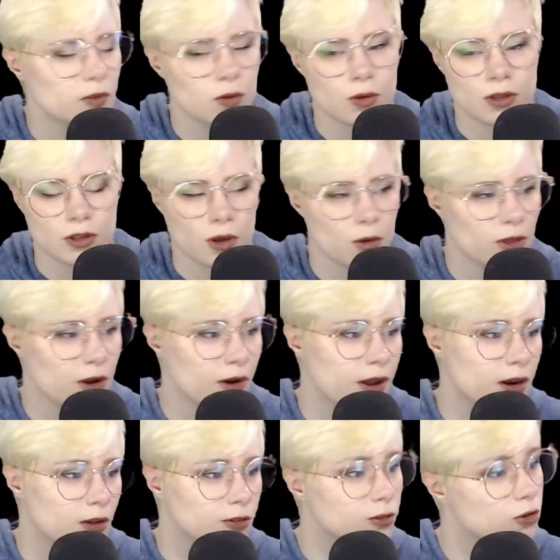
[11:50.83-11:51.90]
You can go there and
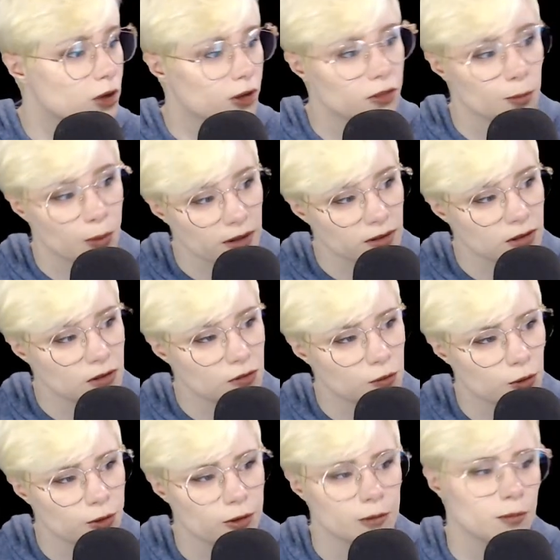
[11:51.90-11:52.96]
also check the prices
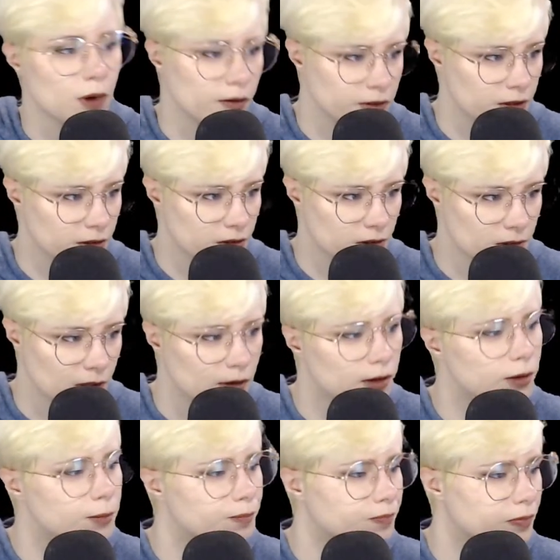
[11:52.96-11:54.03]
for Marvelous Designer,